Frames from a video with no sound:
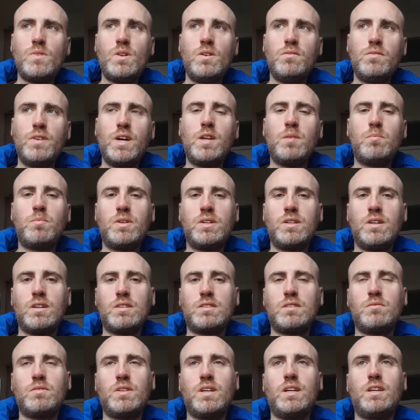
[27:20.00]
very
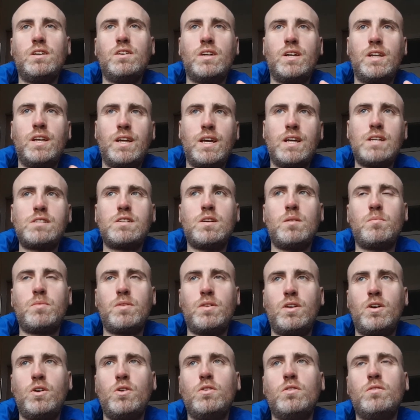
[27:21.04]
productively, you're going to get
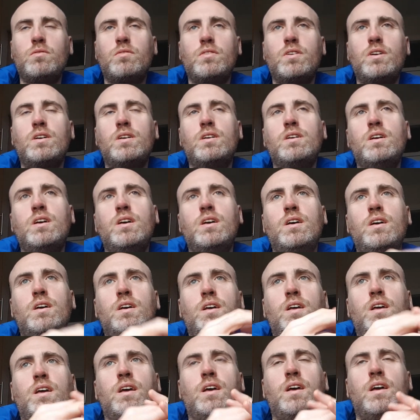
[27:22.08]
something out of it,
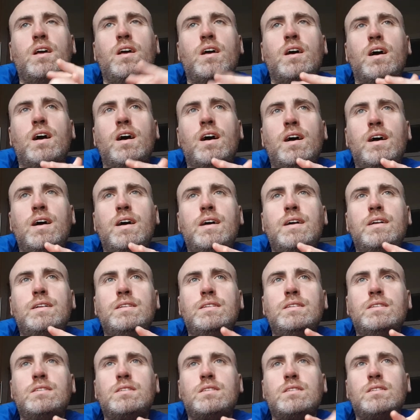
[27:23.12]

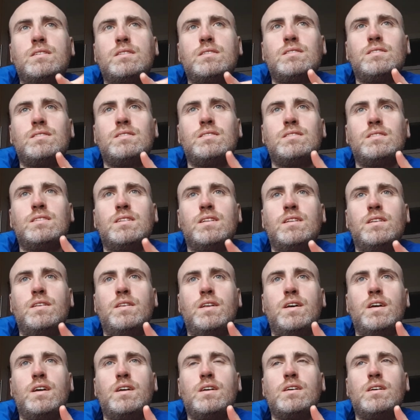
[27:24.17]
and
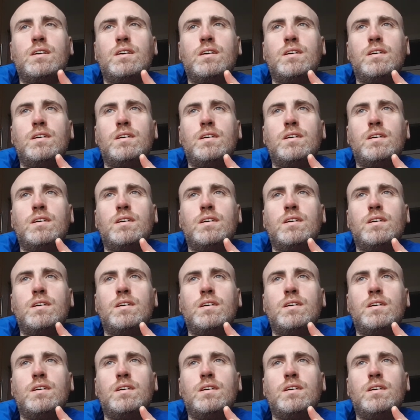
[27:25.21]
that